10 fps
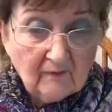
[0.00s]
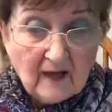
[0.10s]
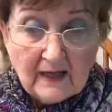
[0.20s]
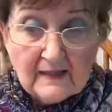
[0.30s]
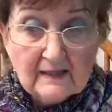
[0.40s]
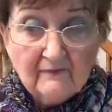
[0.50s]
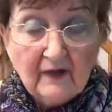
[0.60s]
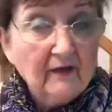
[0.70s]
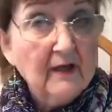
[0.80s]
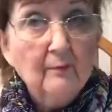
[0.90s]
find it
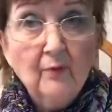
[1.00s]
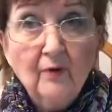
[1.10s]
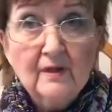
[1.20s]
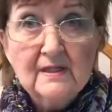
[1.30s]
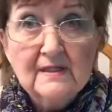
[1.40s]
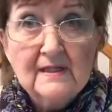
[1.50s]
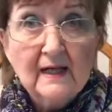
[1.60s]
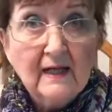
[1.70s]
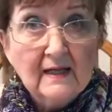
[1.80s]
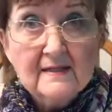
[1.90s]
very important to
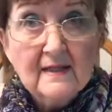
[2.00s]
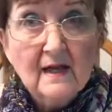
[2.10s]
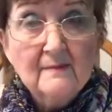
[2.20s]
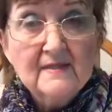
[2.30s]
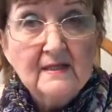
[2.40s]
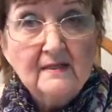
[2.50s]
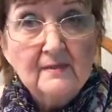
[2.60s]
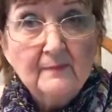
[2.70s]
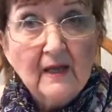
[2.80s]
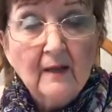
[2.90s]
take enzymes and
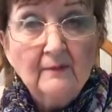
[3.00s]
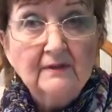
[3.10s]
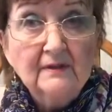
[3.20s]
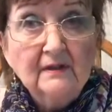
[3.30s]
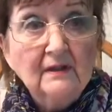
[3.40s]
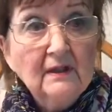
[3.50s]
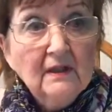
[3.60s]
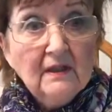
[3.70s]
to be able to